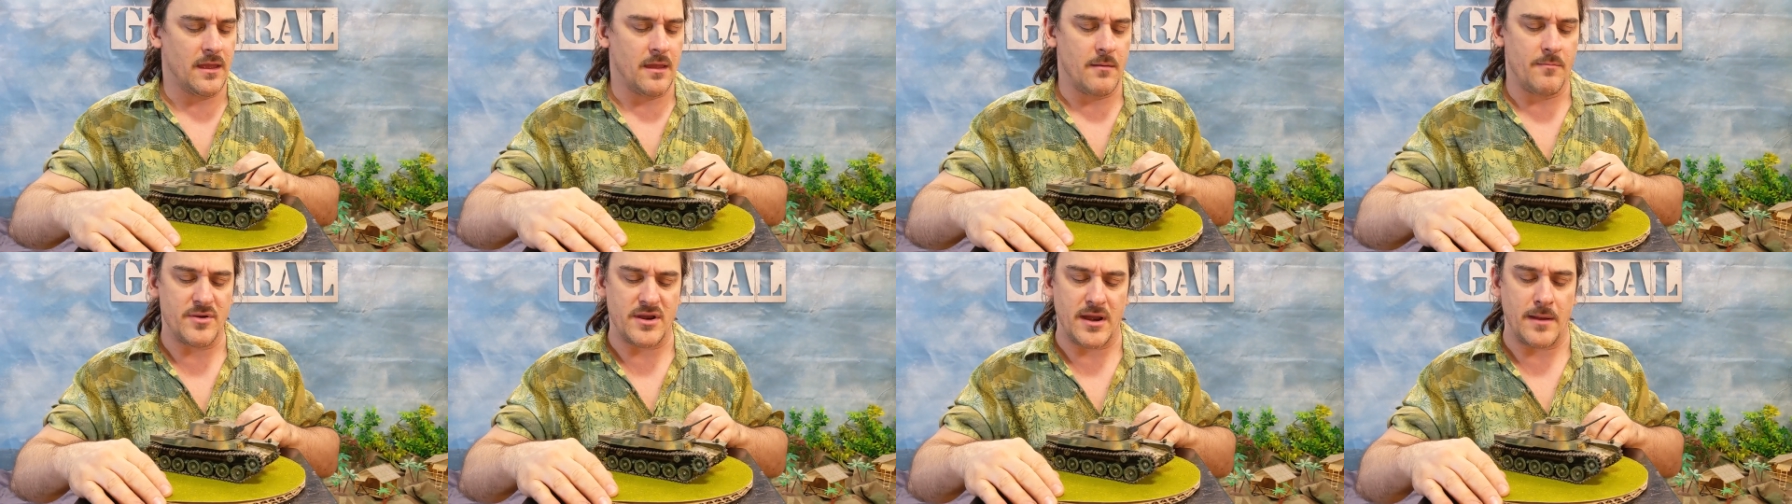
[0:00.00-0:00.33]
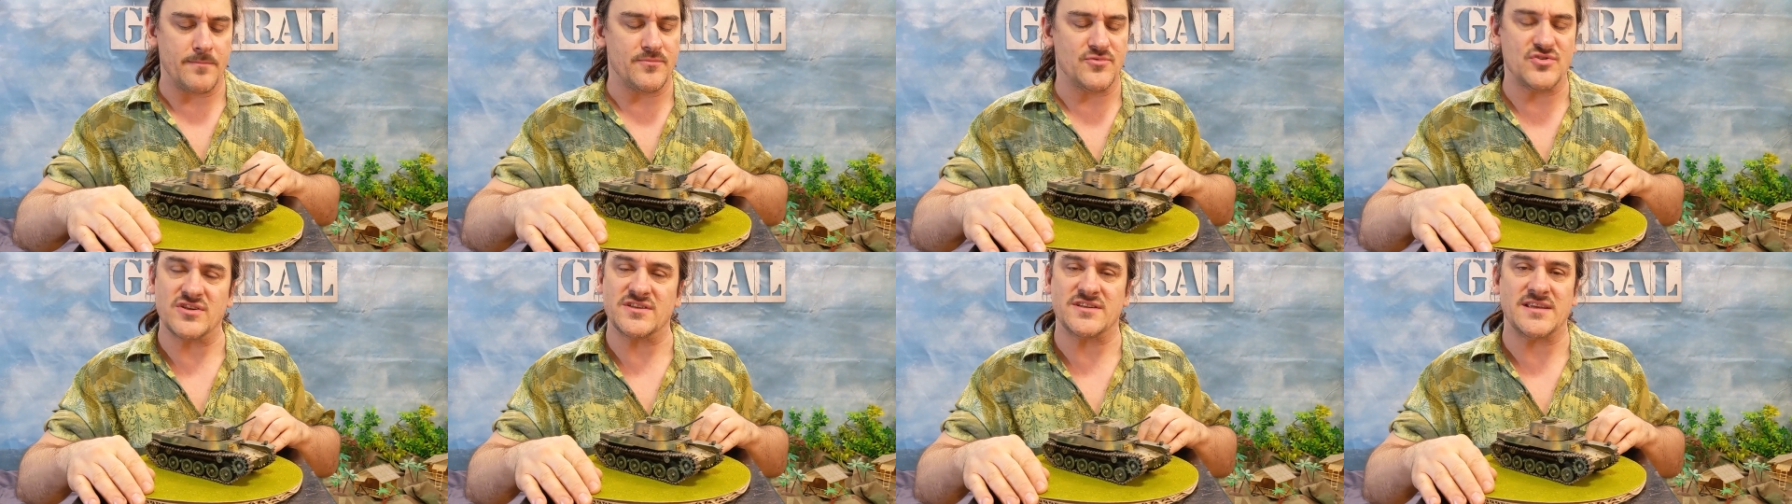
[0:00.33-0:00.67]
But
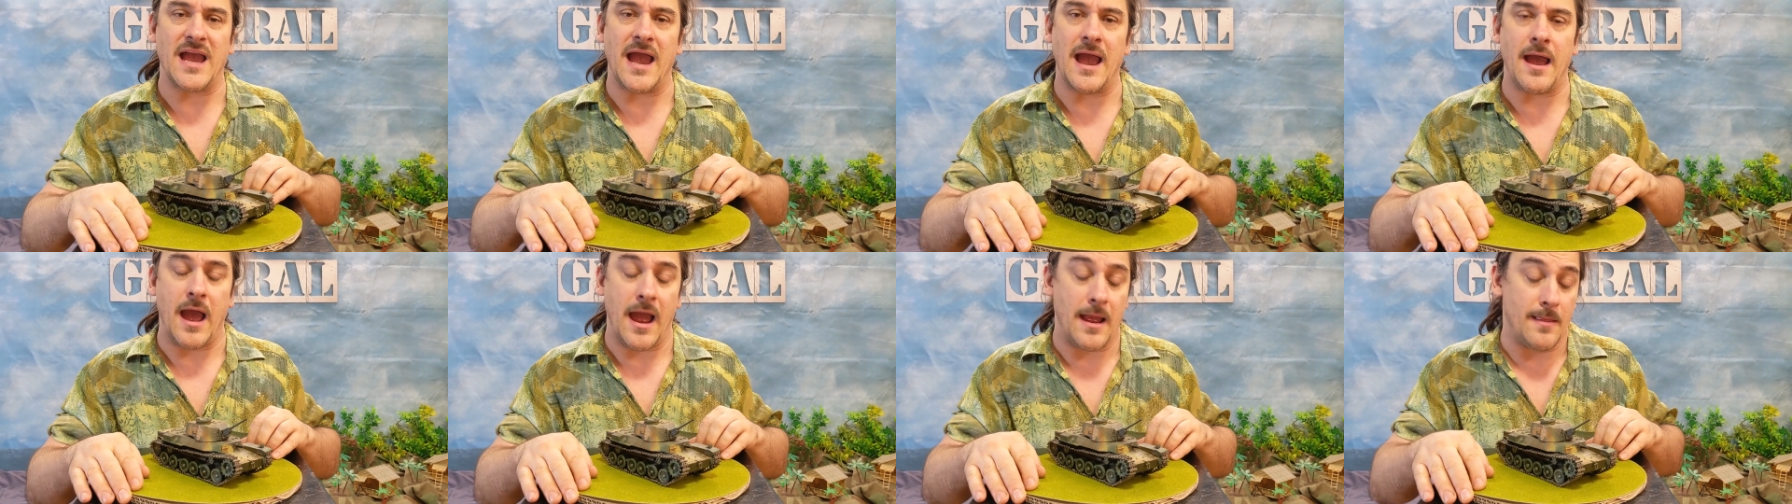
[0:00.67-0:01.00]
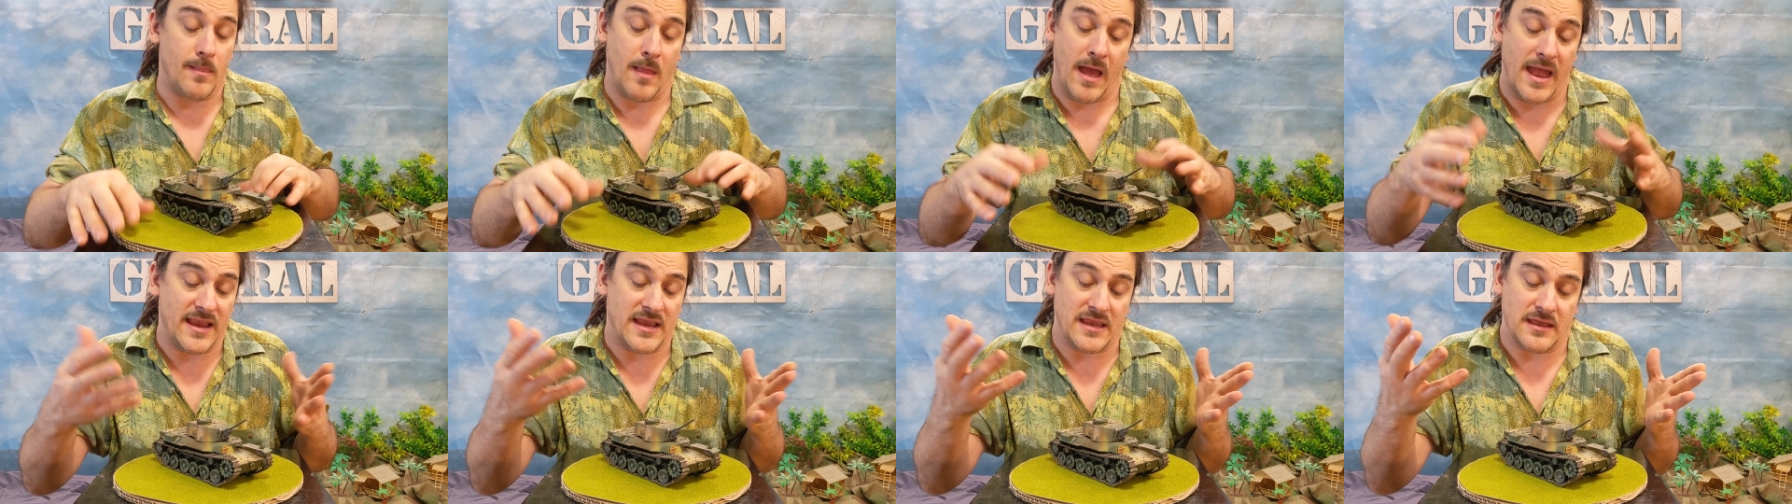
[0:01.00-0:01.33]
I
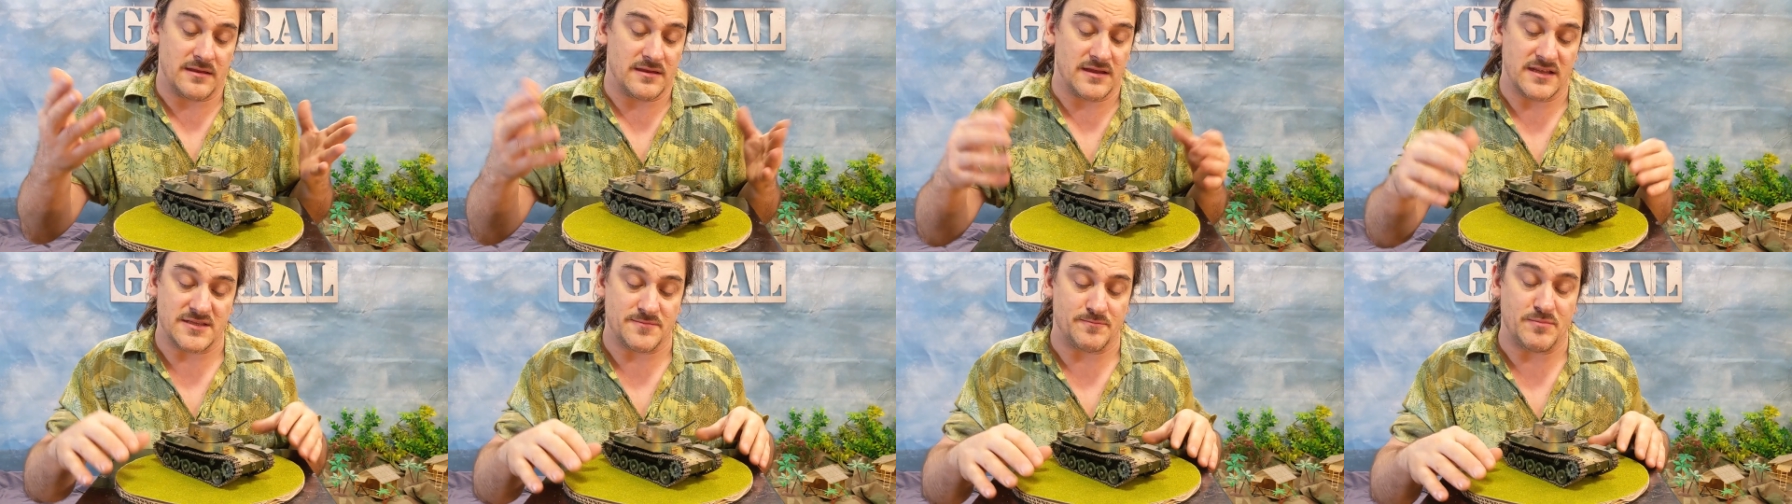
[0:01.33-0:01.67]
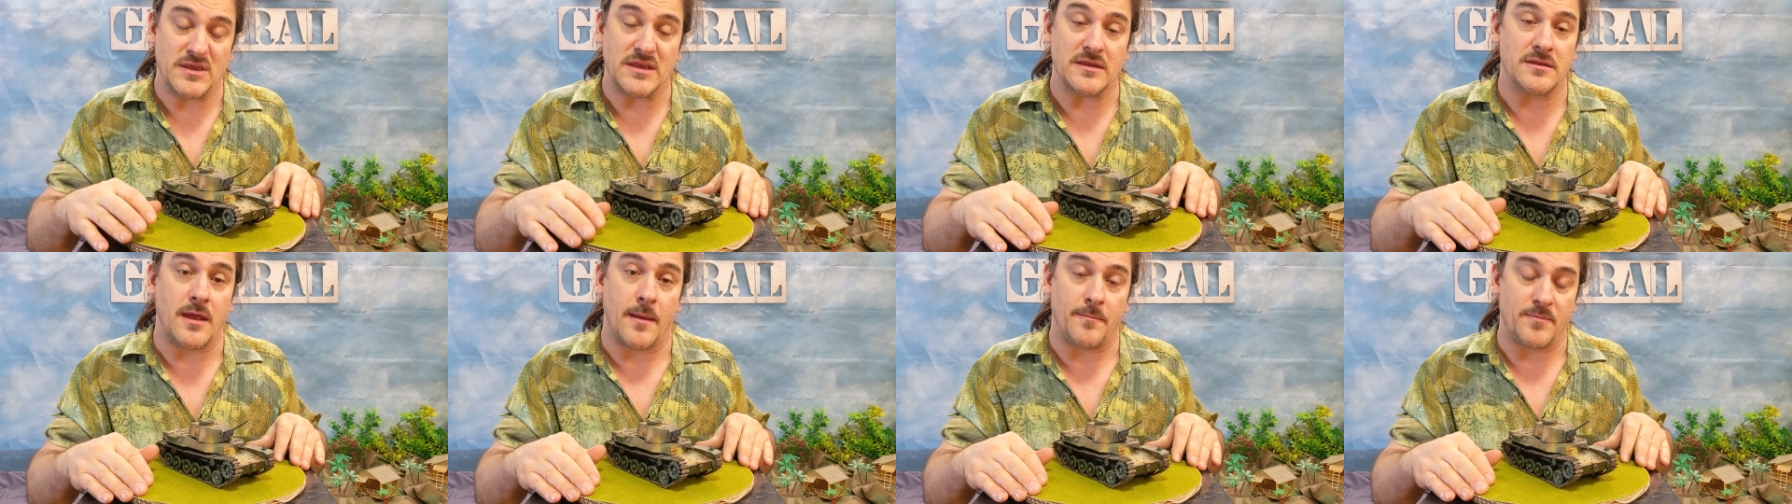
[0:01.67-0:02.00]
like it in its
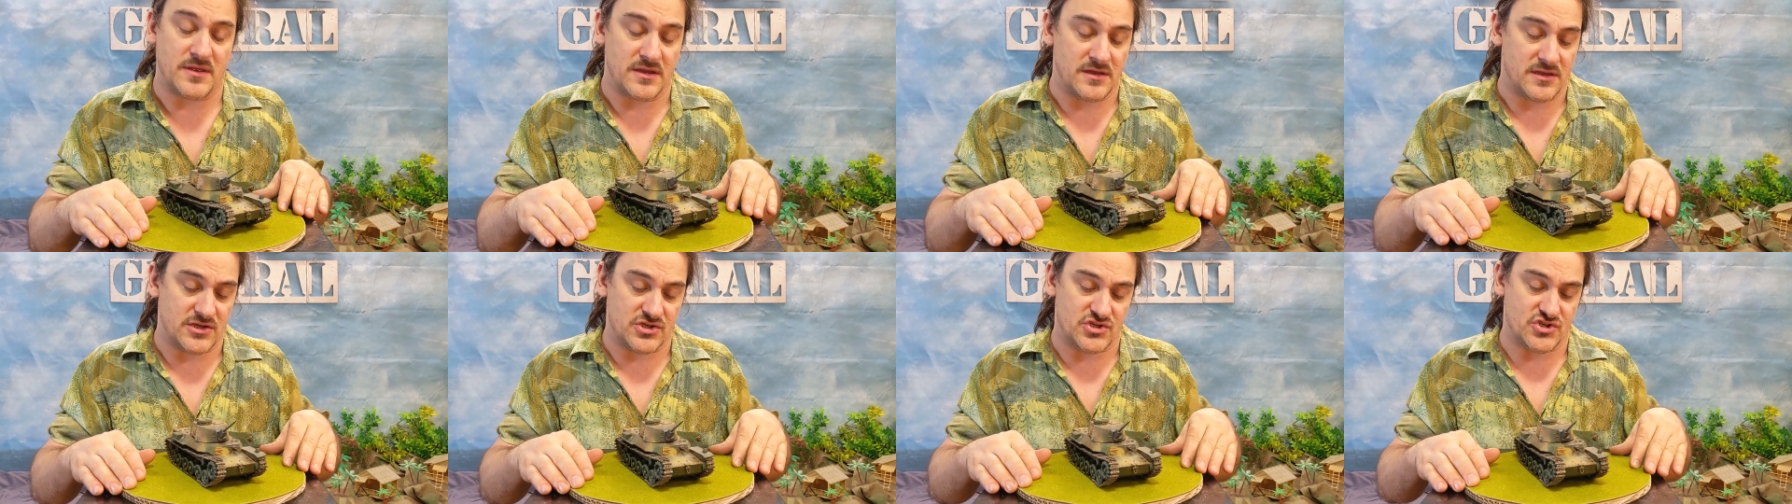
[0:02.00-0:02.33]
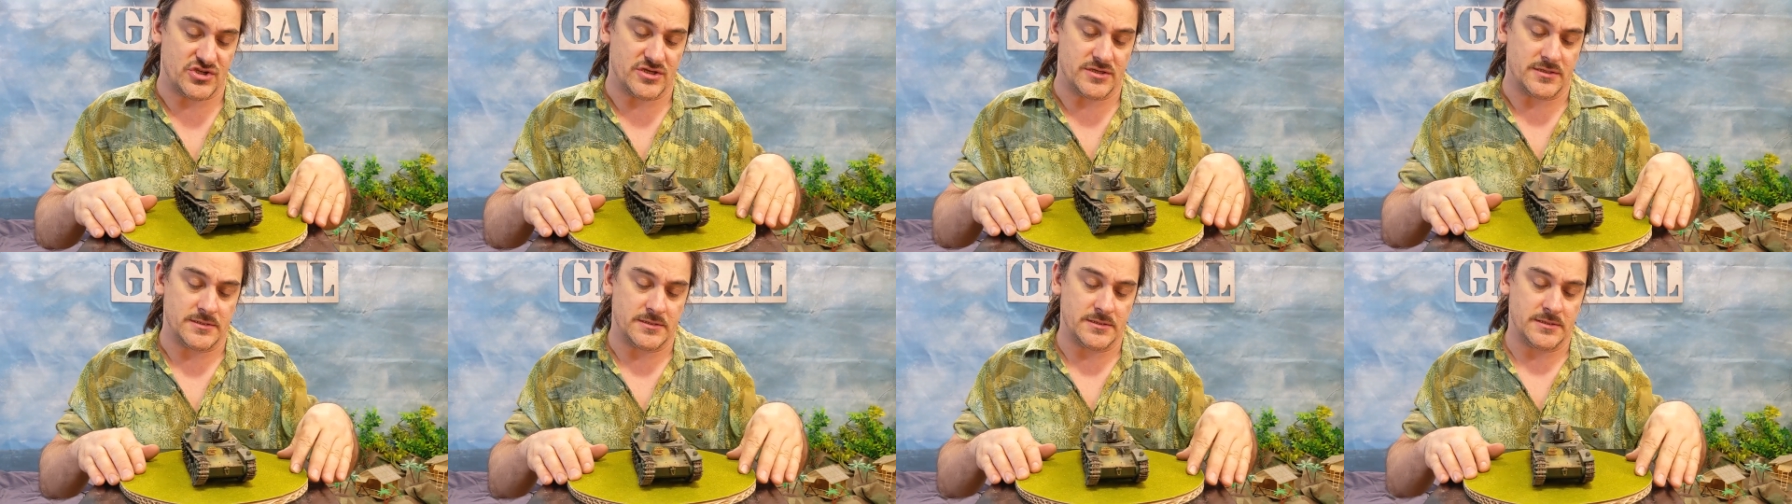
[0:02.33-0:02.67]
beaten up
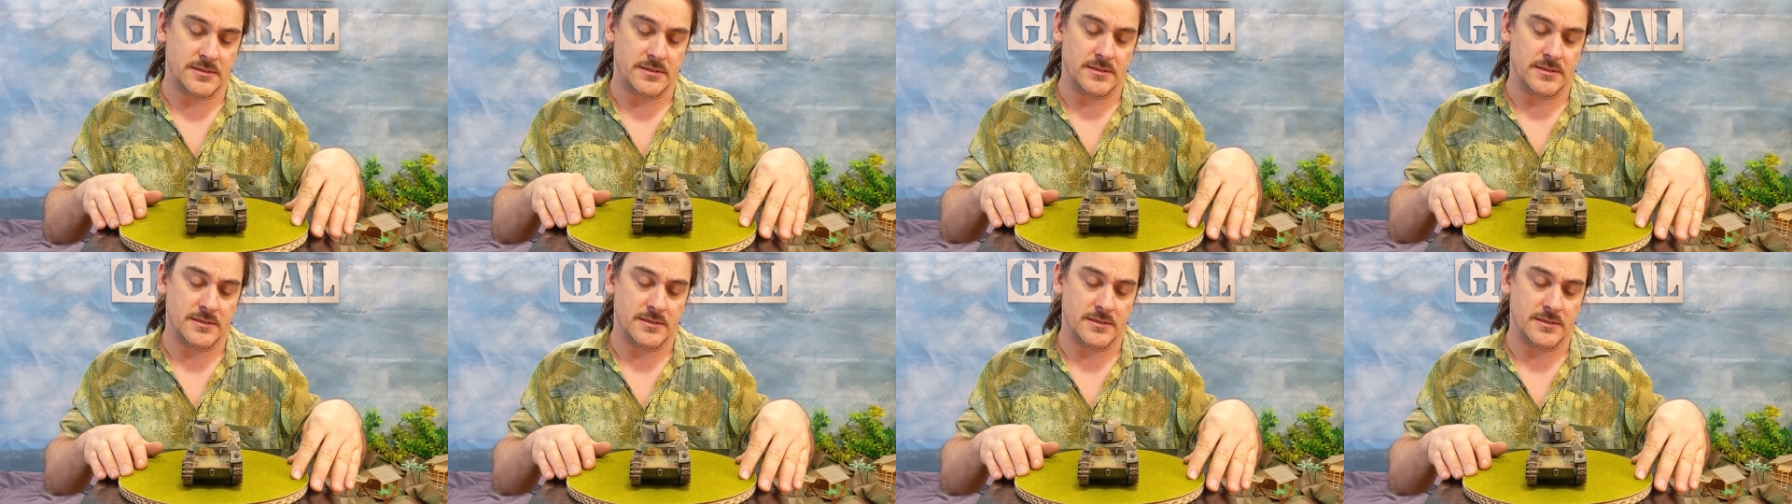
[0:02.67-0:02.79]
condition,